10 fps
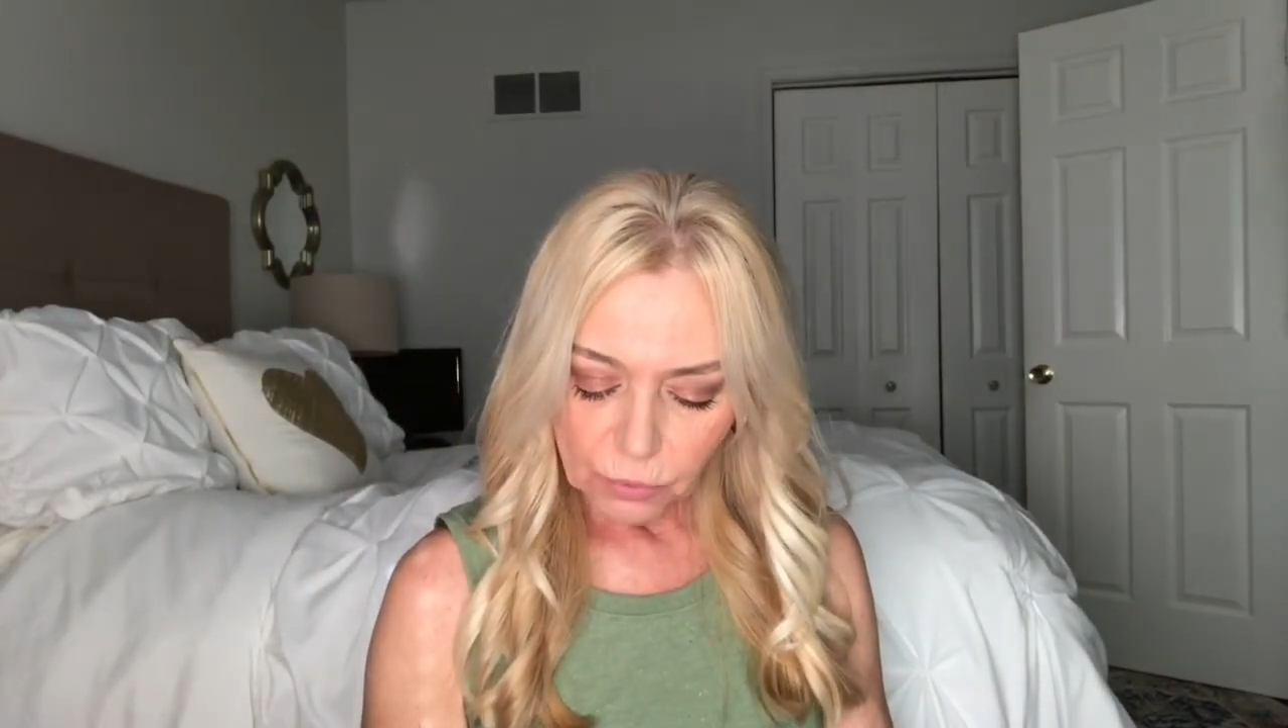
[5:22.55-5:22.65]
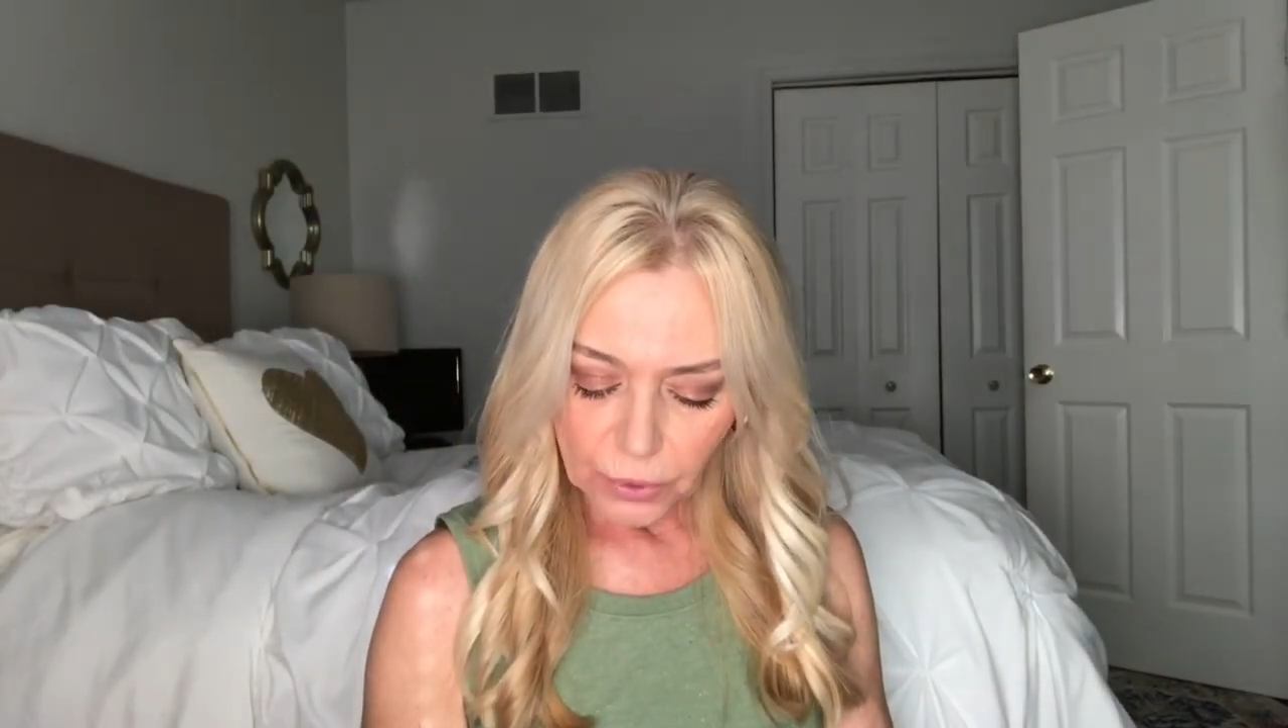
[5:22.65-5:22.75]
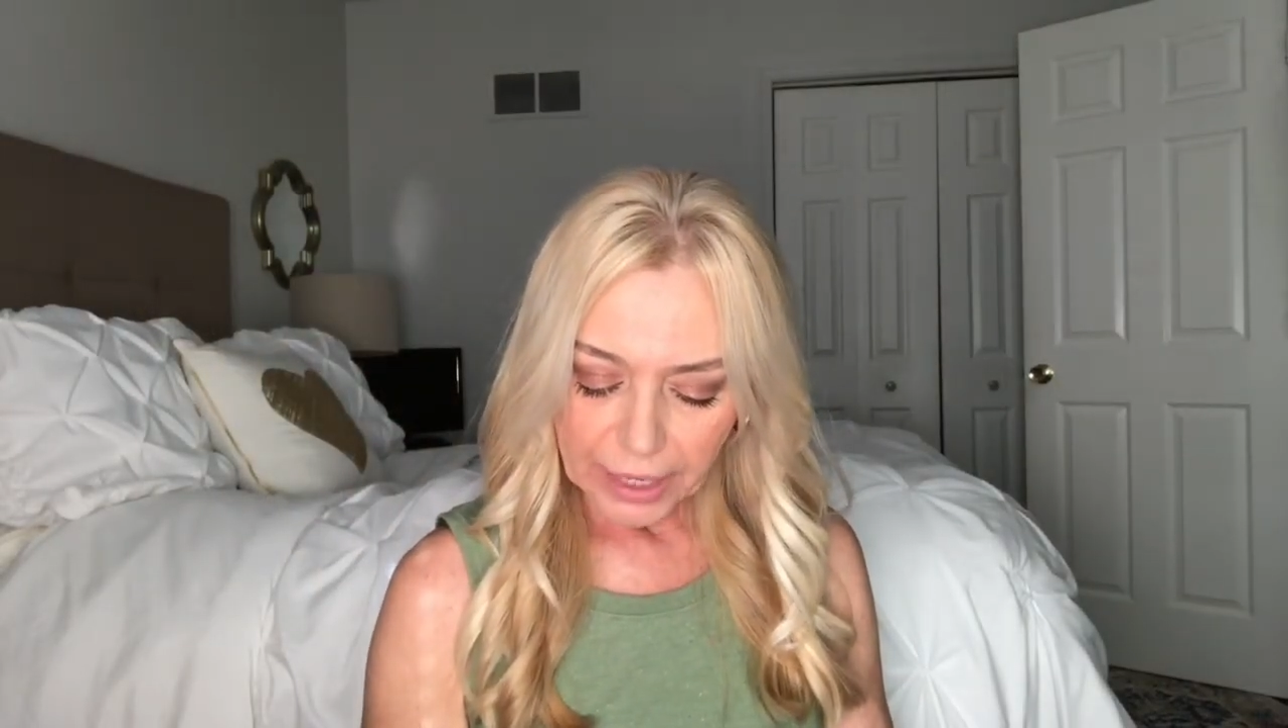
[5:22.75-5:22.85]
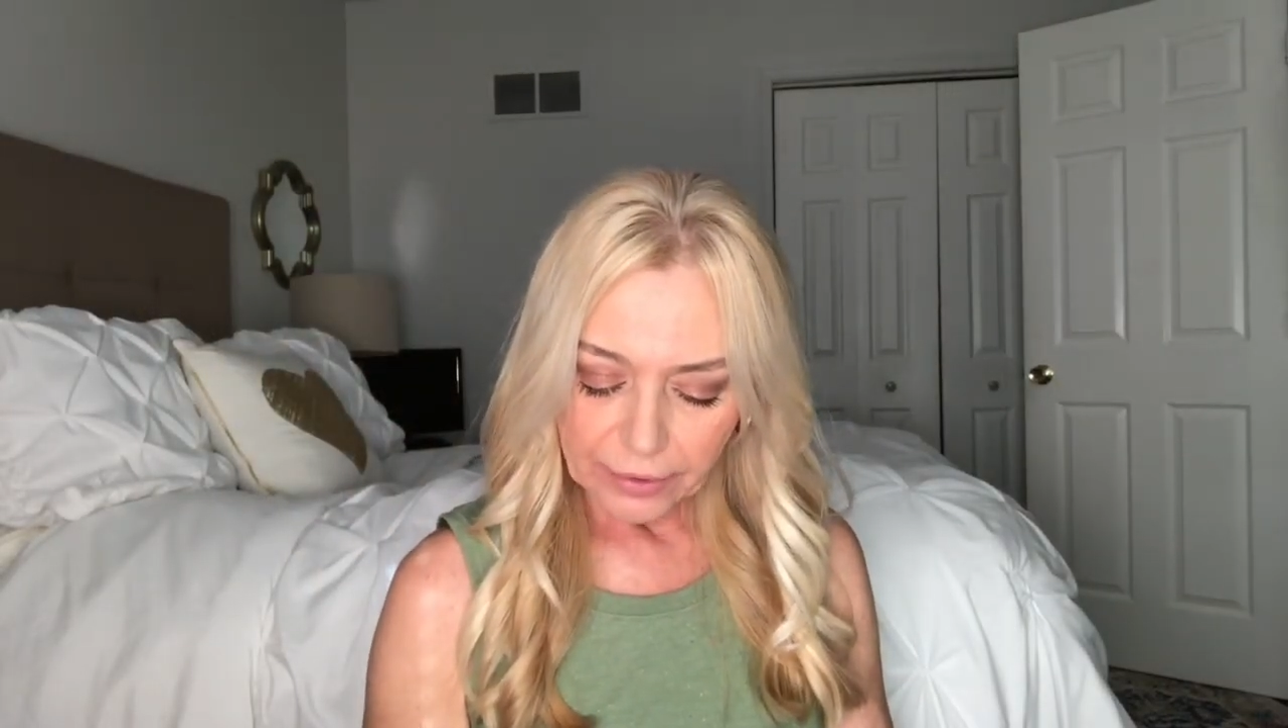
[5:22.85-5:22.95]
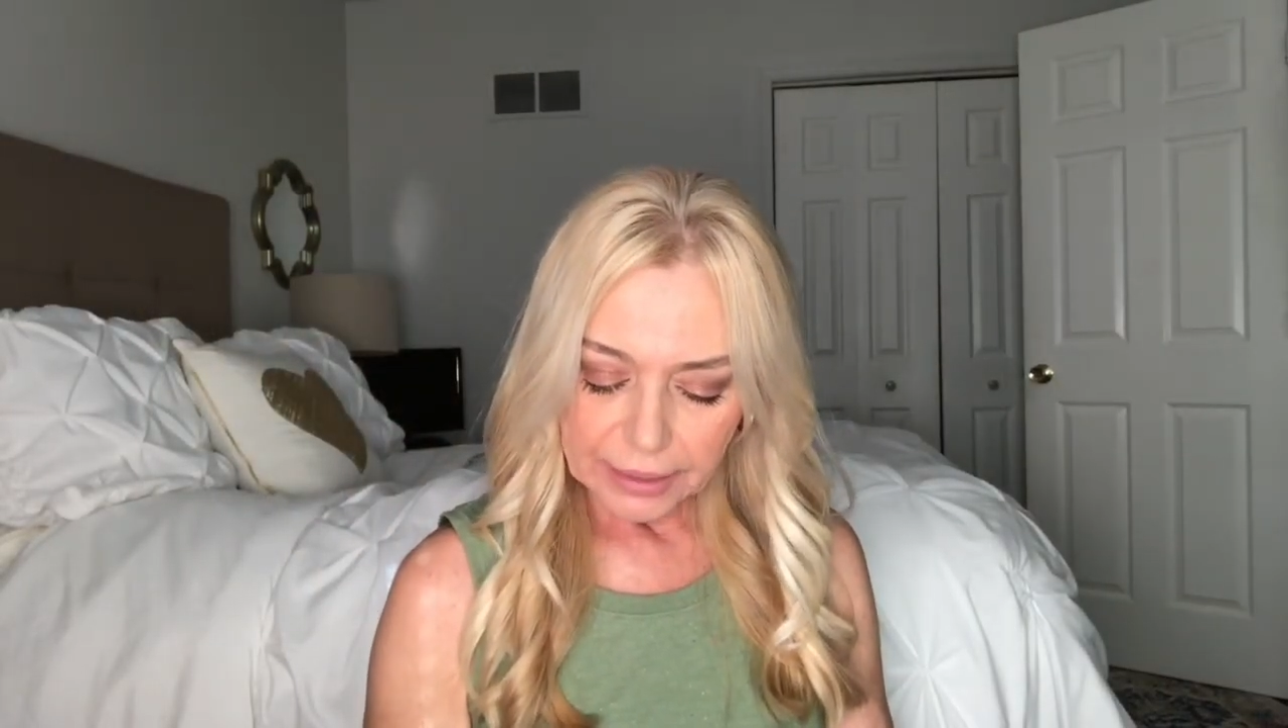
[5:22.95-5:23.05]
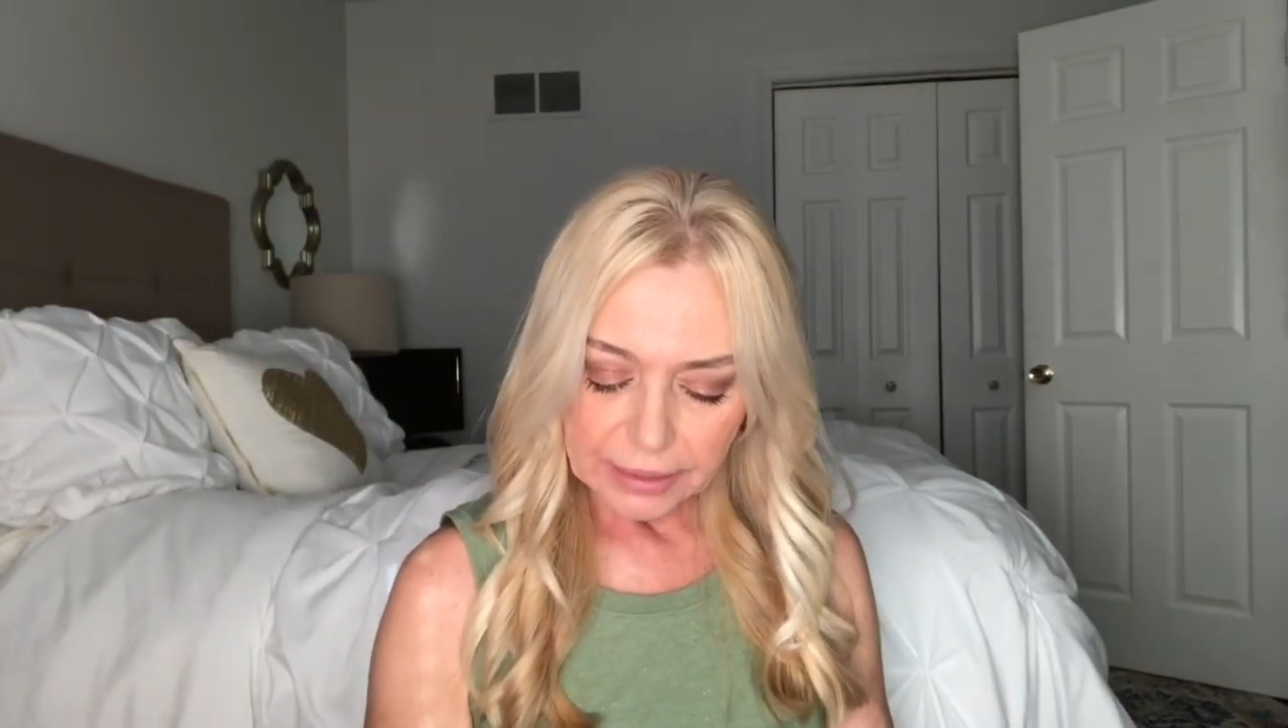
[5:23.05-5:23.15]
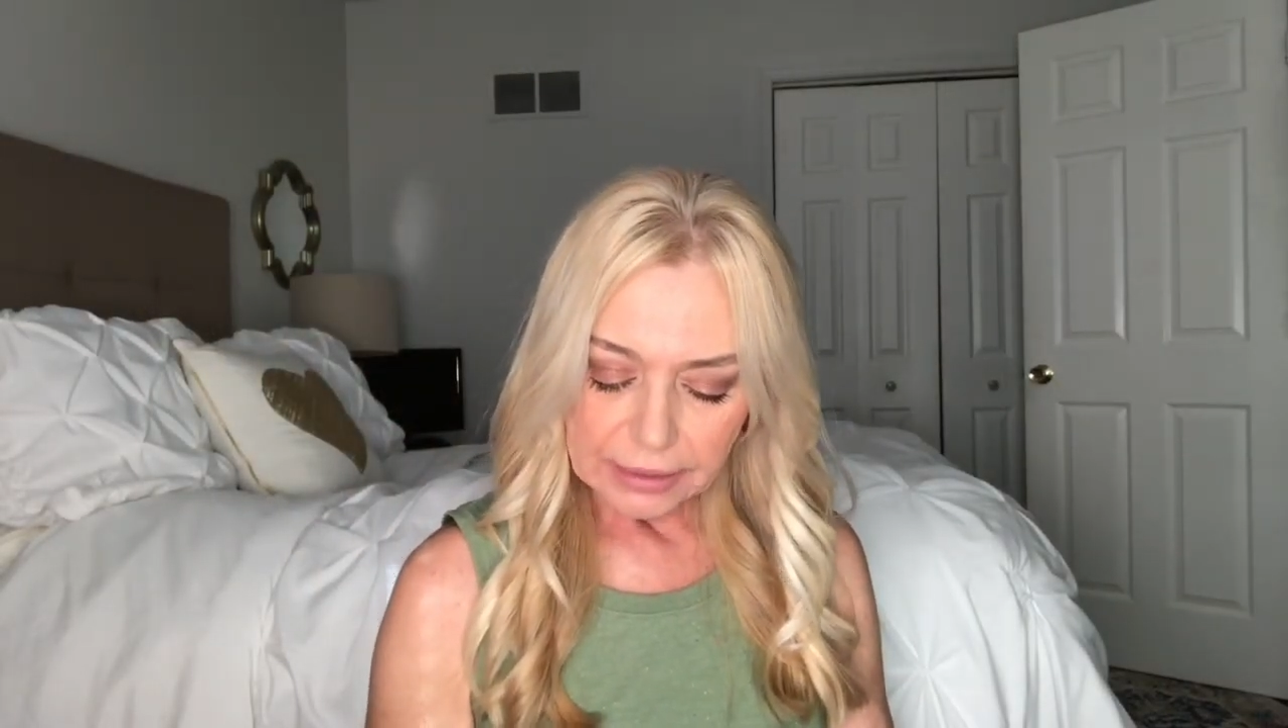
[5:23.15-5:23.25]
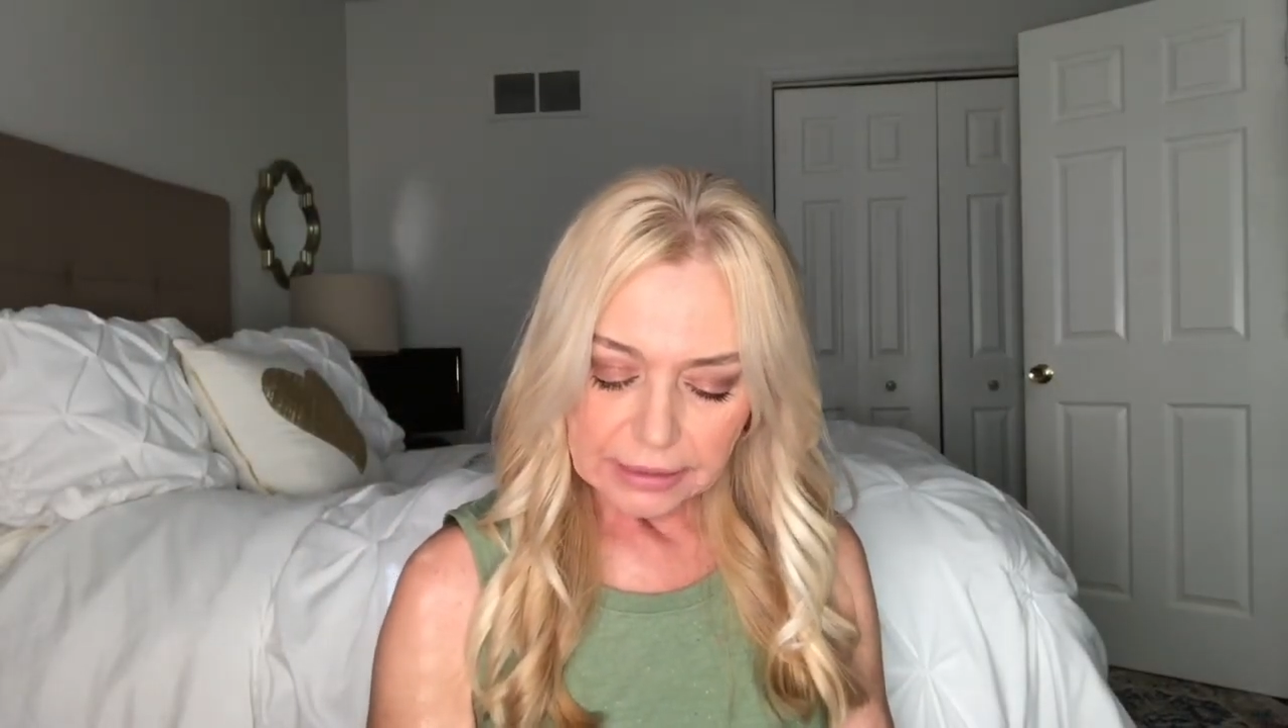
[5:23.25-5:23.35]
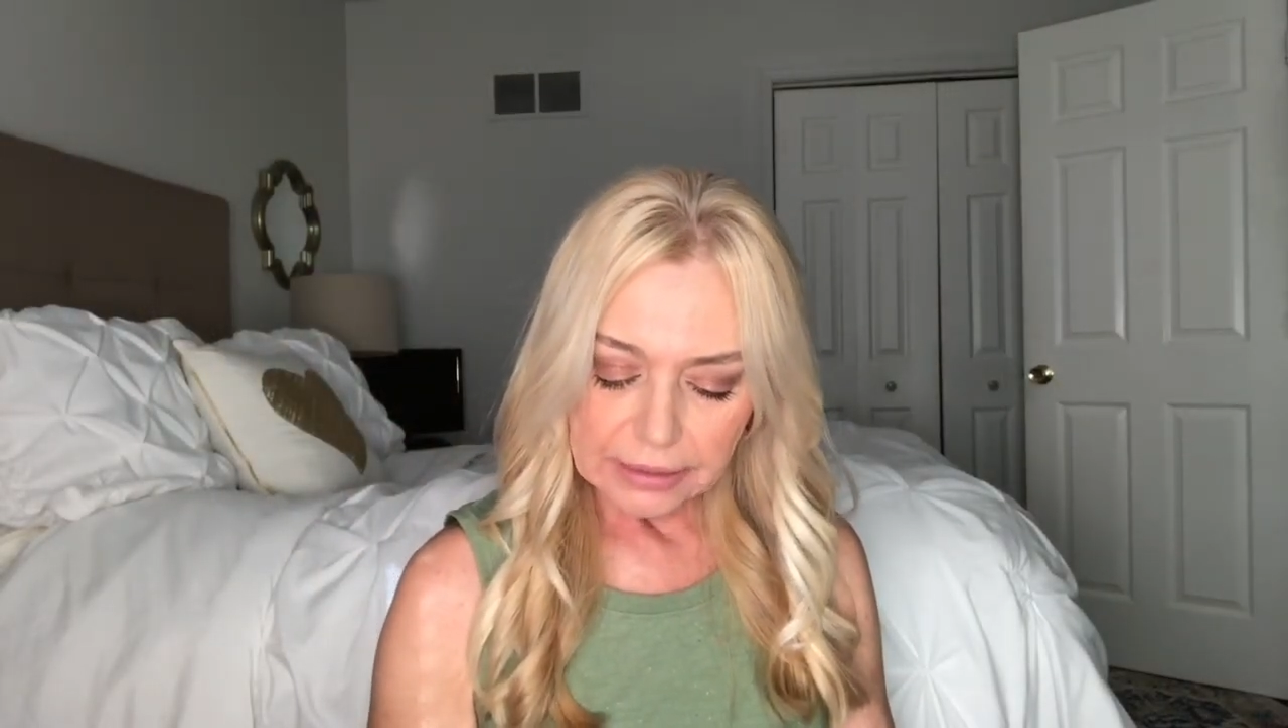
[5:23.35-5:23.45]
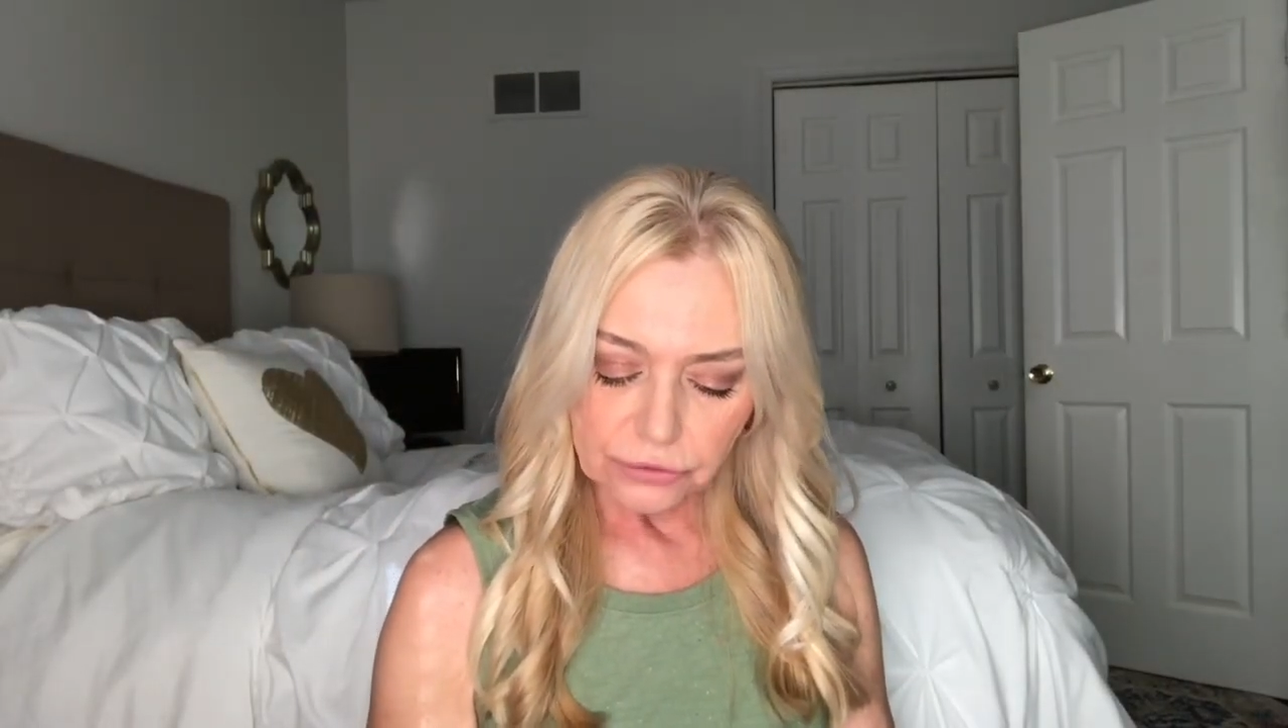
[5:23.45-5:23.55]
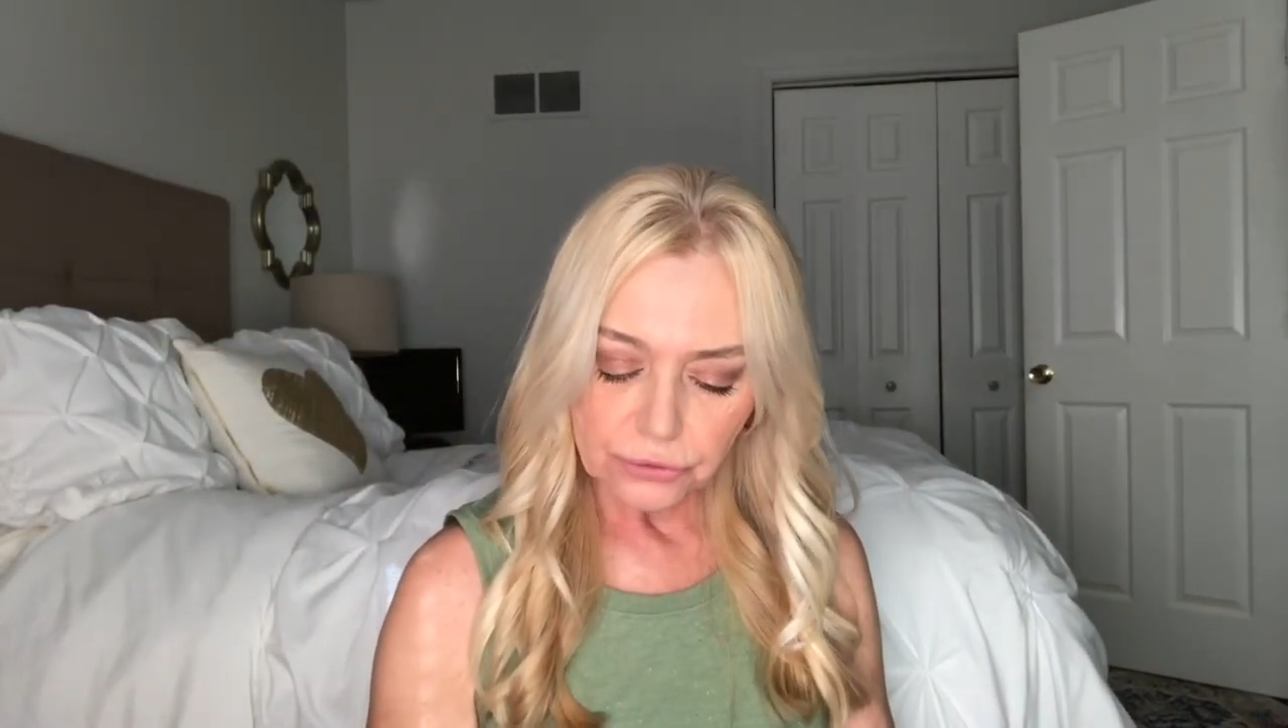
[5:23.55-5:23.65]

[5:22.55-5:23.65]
wearing the